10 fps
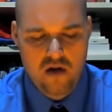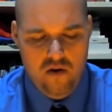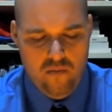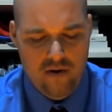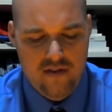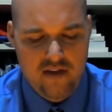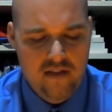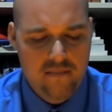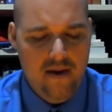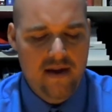One of the
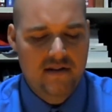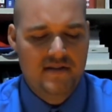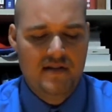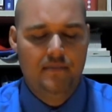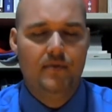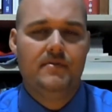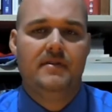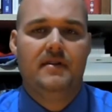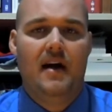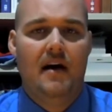other main symbols
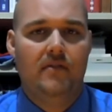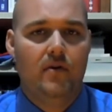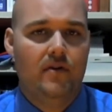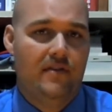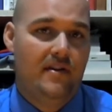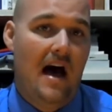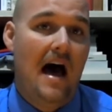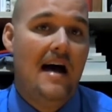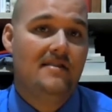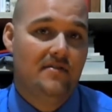in the novel are the
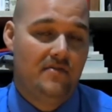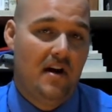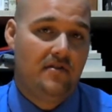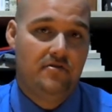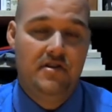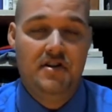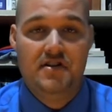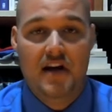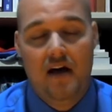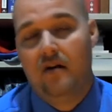eyes of Dr.
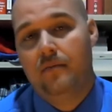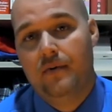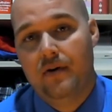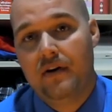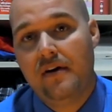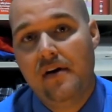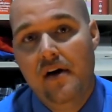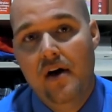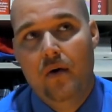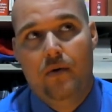T.J. Eckelberg,
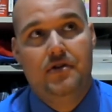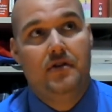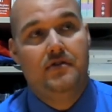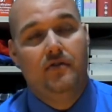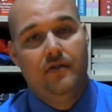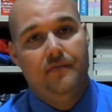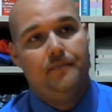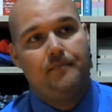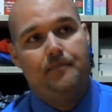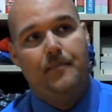which are sort of
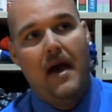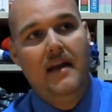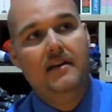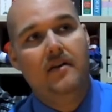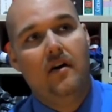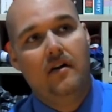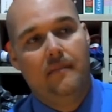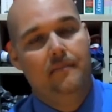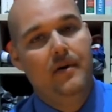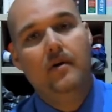painted on a
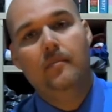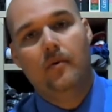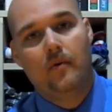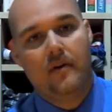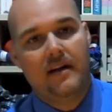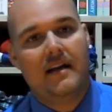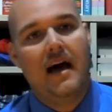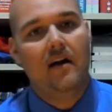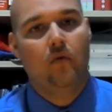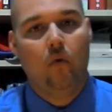billboard and
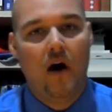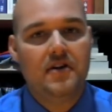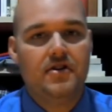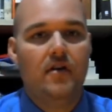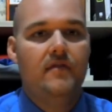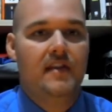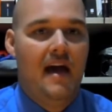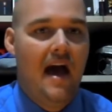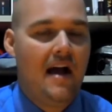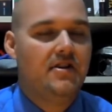kind of watch over the
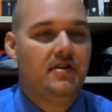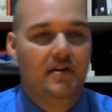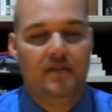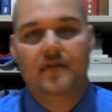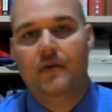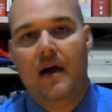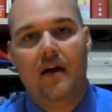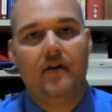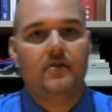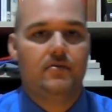action. A few
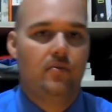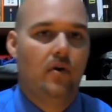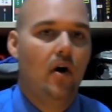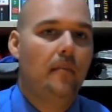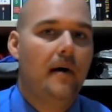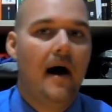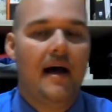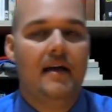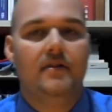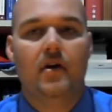characters will go by
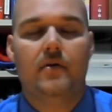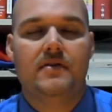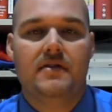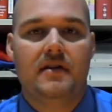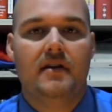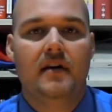it and notice it.